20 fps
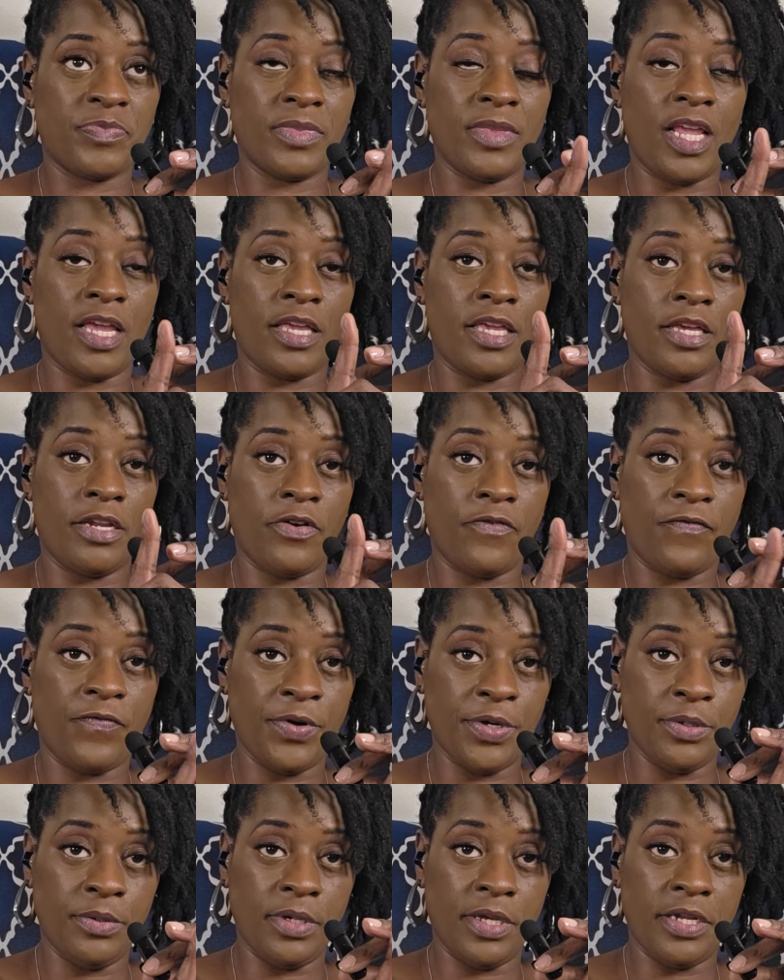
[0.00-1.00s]
They get a
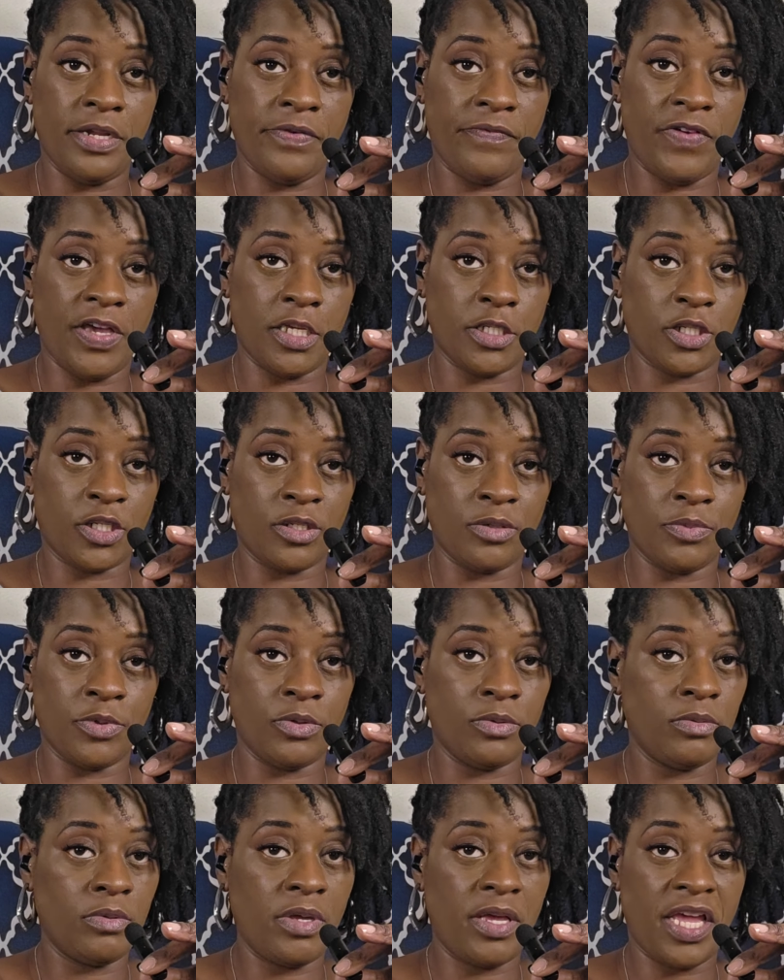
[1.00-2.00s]
fruit and a
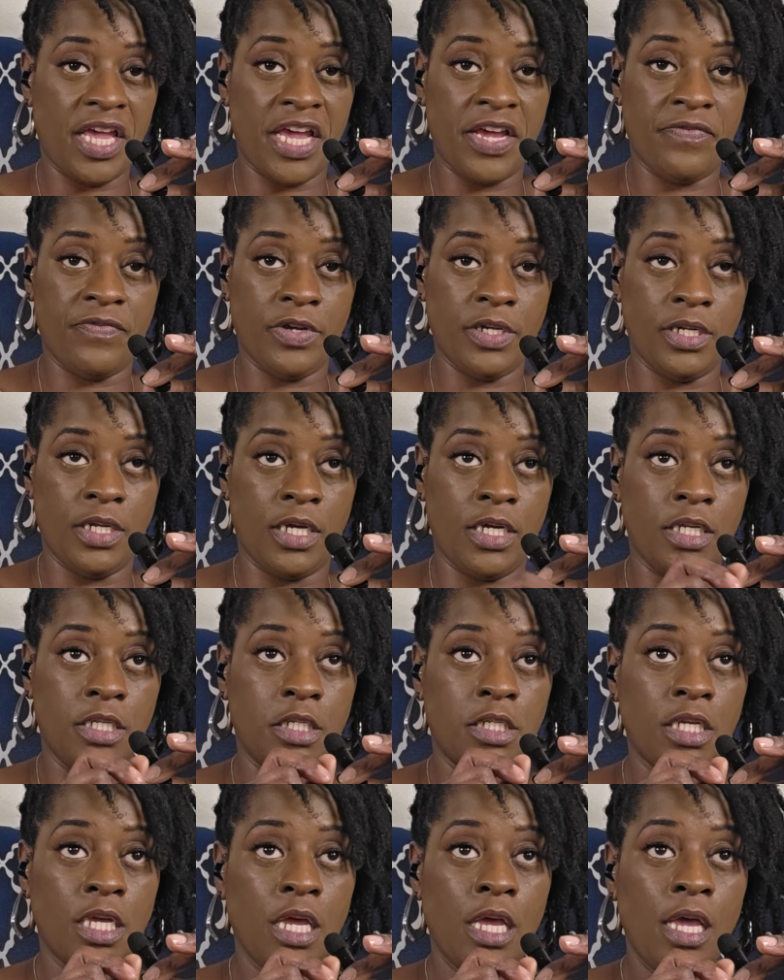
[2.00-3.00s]
vegetable every
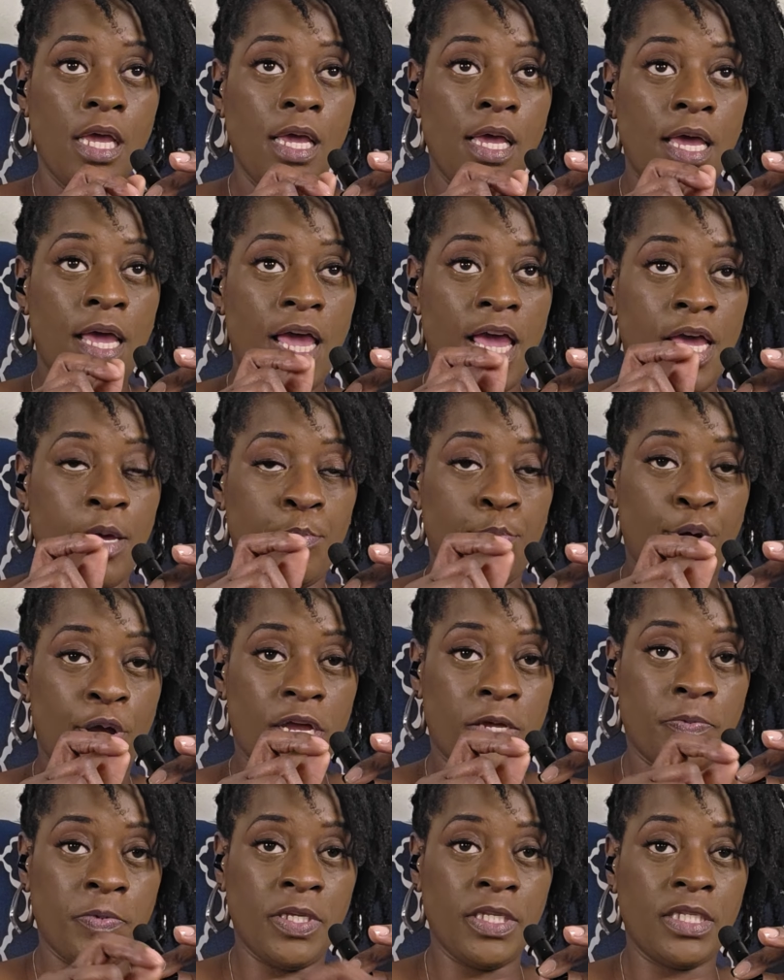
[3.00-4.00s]
lunch. At
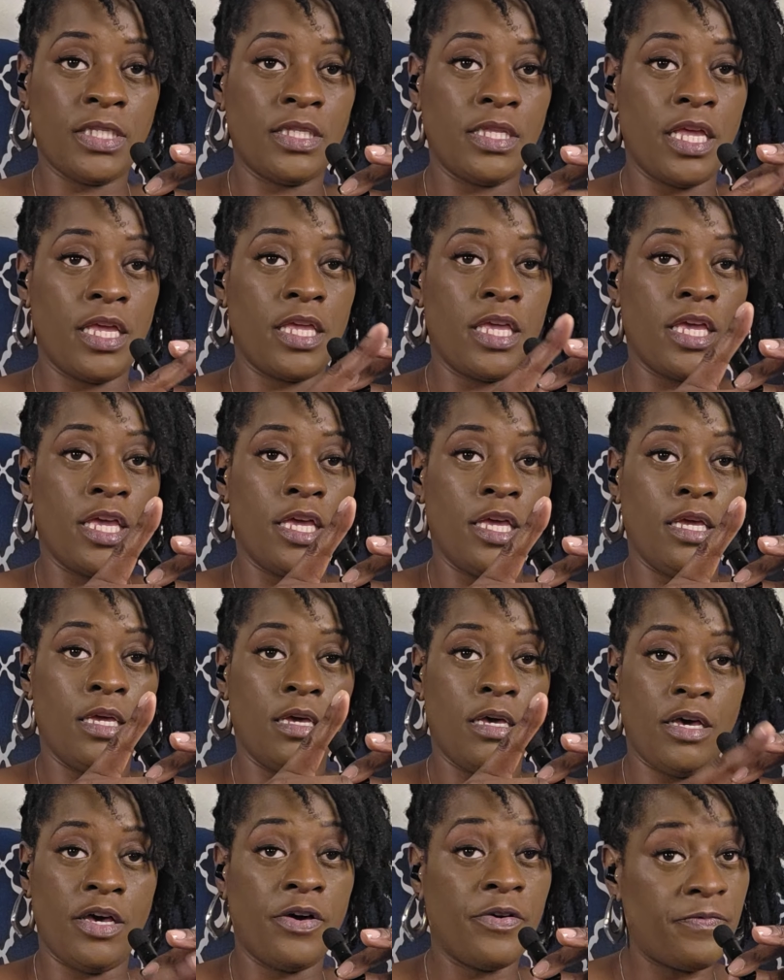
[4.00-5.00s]
breakfast, they get
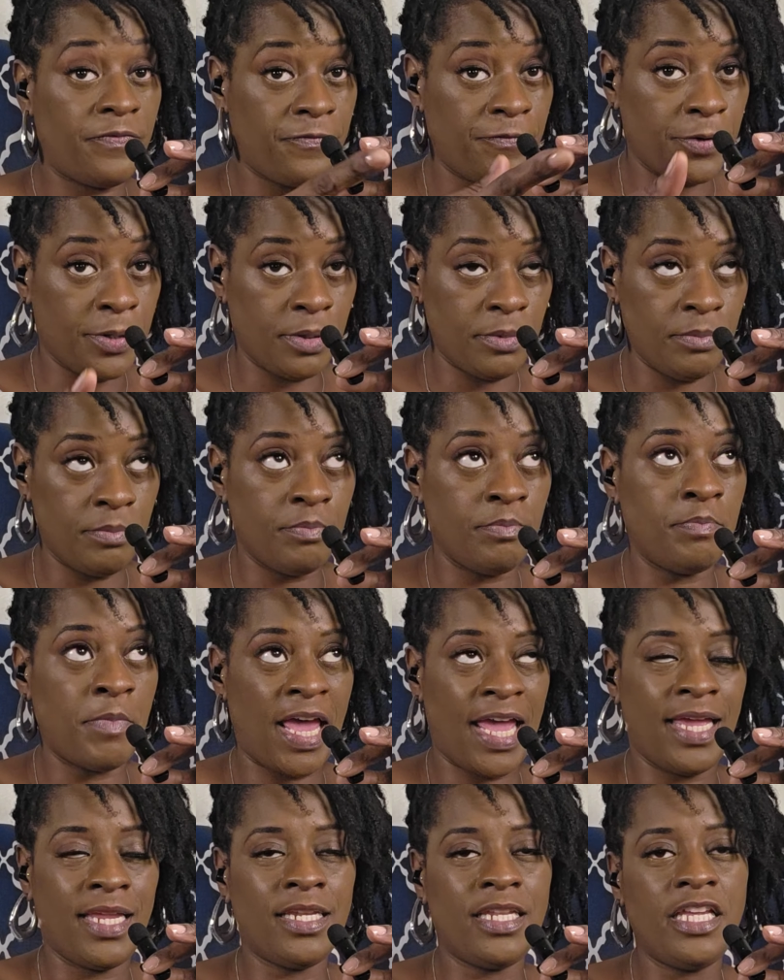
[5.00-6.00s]
fruit,
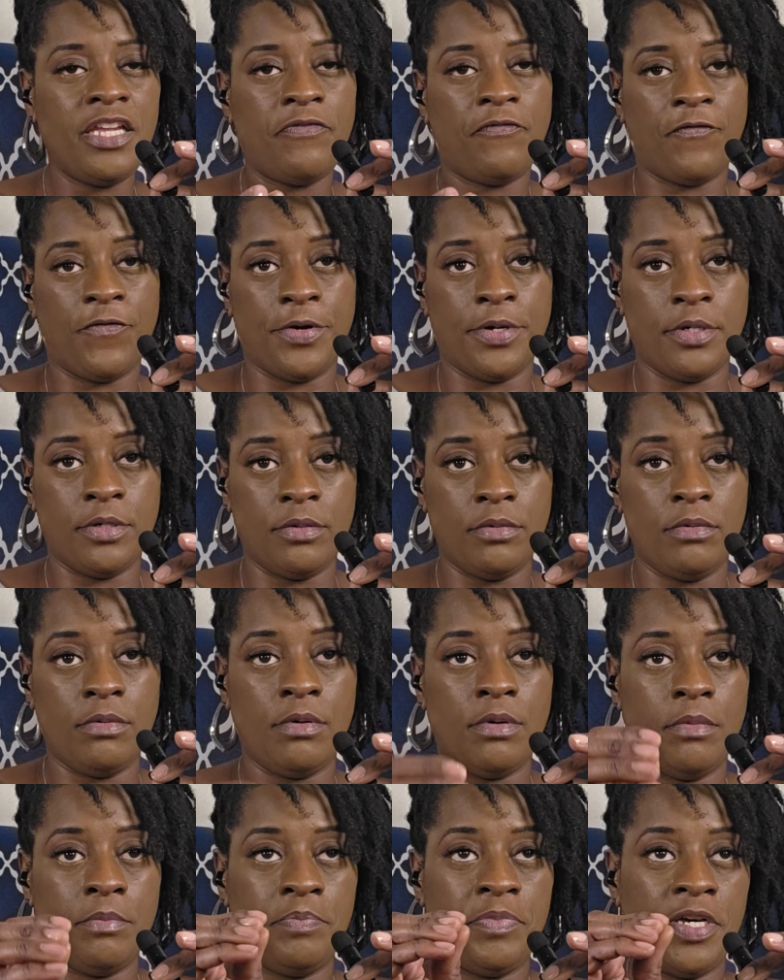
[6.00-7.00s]
mainly fruit,
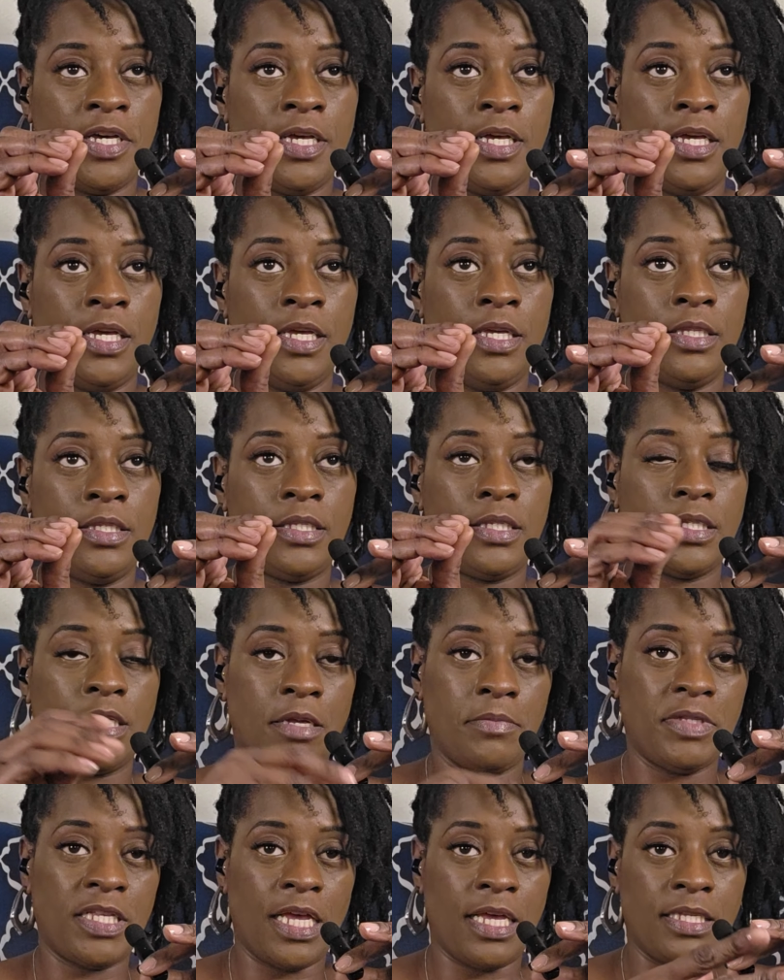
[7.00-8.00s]
but
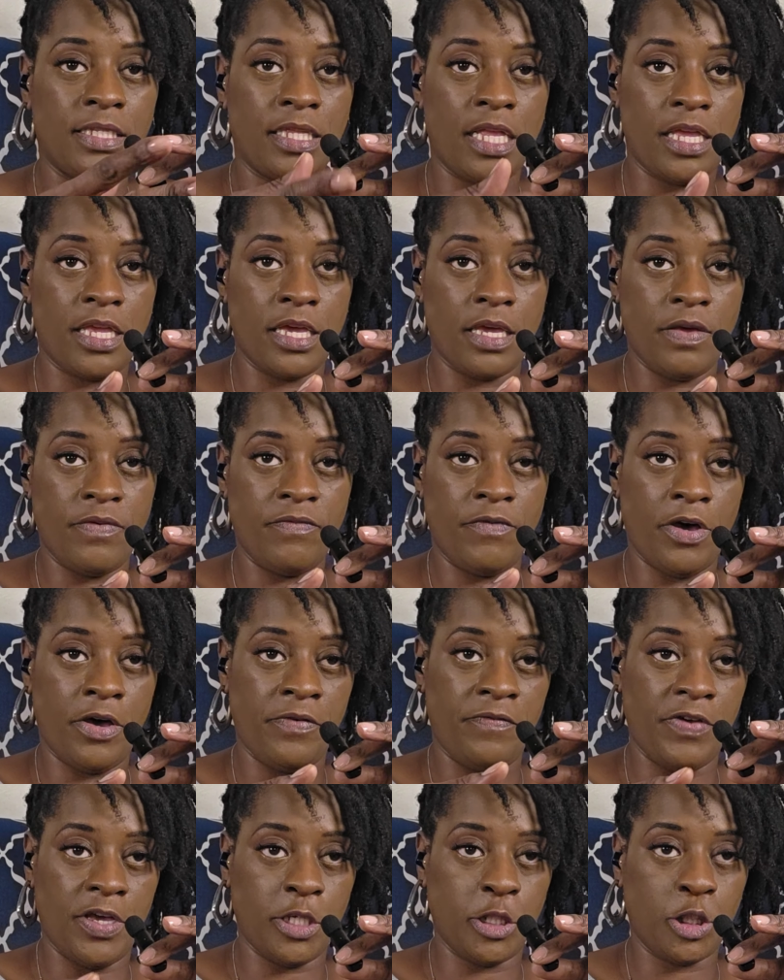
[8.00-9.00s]
sometimes they get
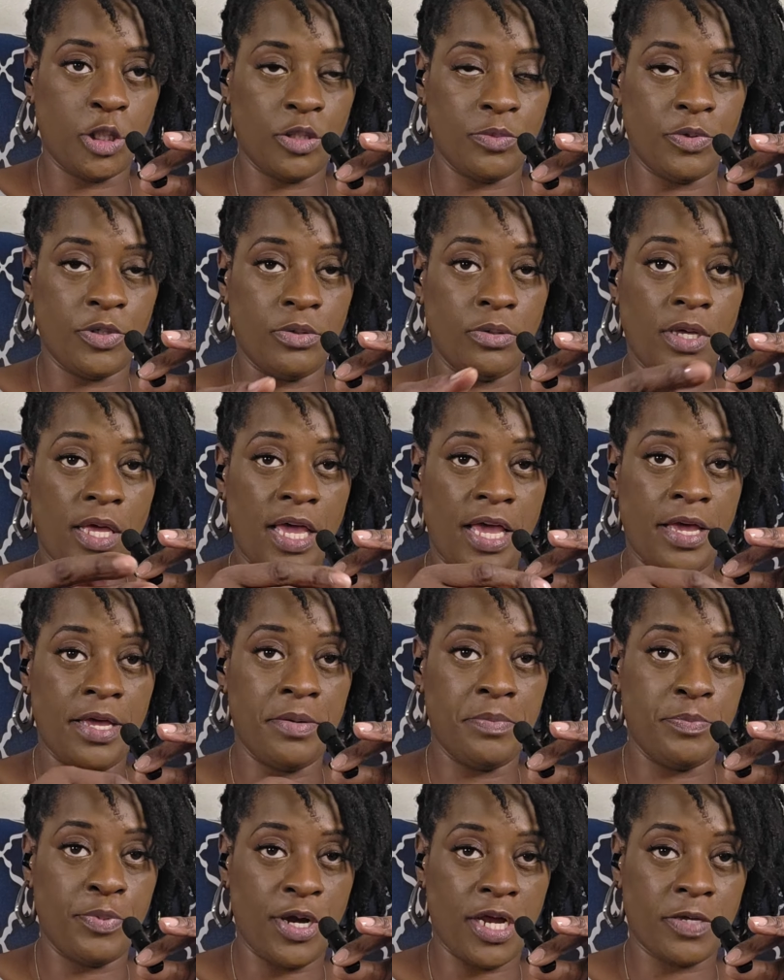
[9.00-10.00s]
a vegetable
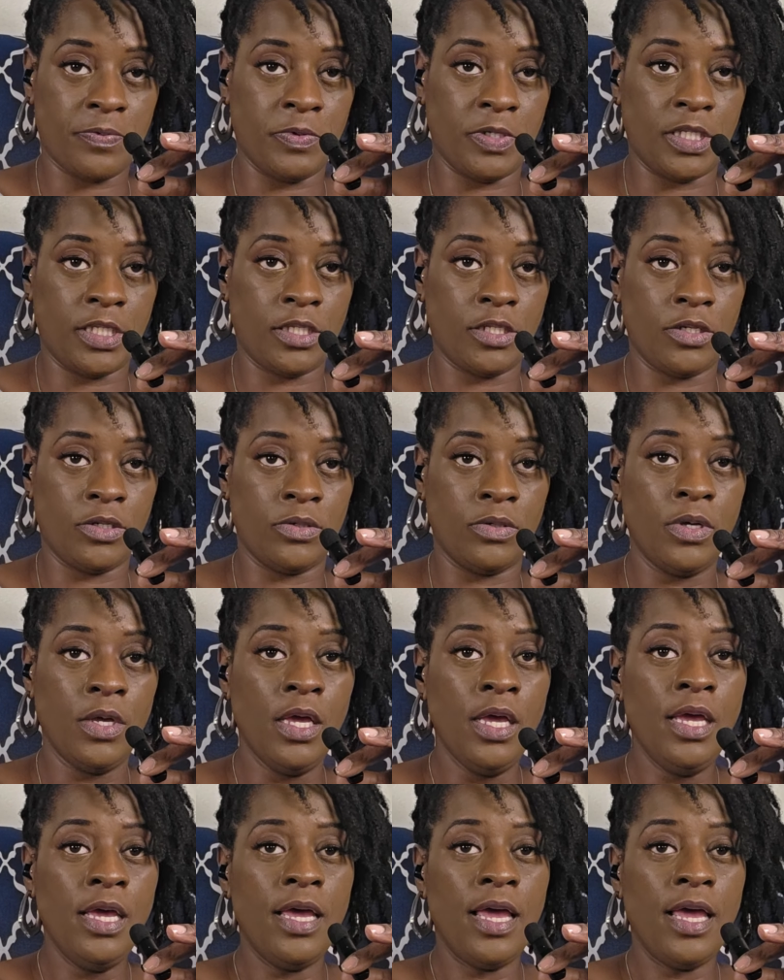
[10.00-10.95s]
at breakfast too.